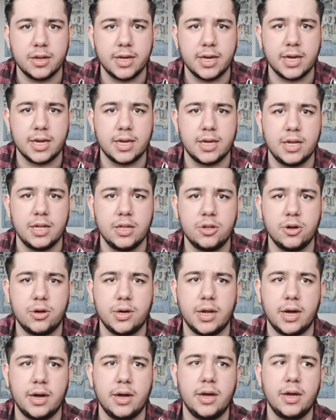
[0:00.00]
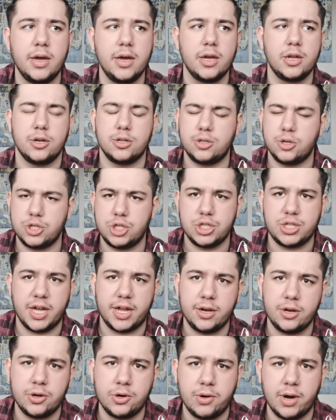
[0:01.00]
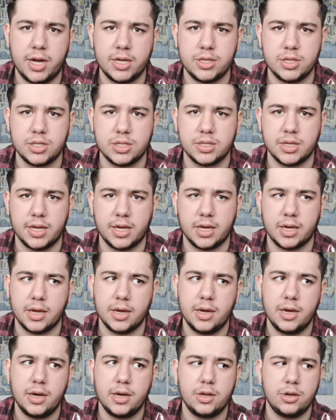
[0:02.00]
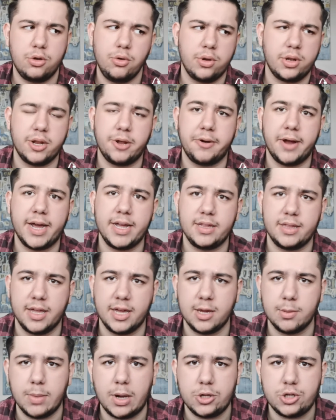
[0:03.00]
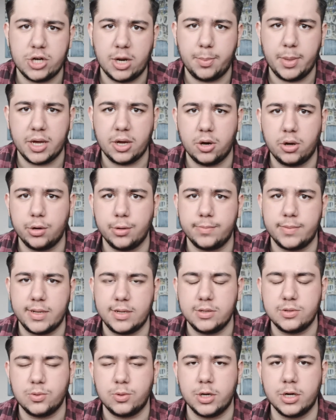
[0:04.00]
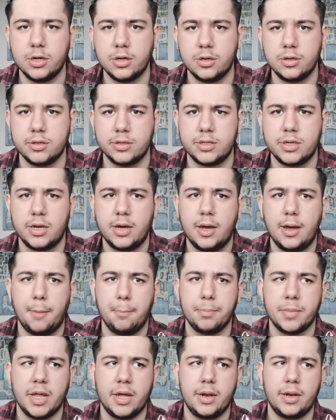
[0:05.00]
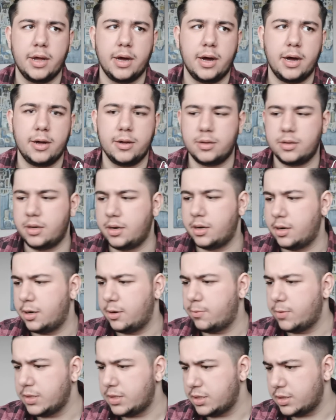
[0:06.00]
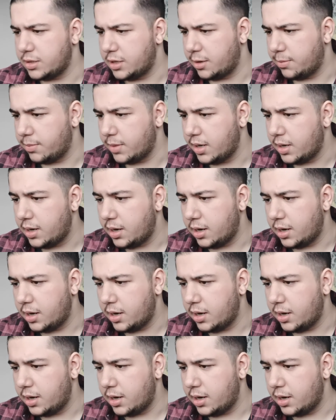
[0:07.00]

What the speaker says: Like he thought that the Toji Tendo are just like doing the right thing by trapping all of these worlds, and that what's his name?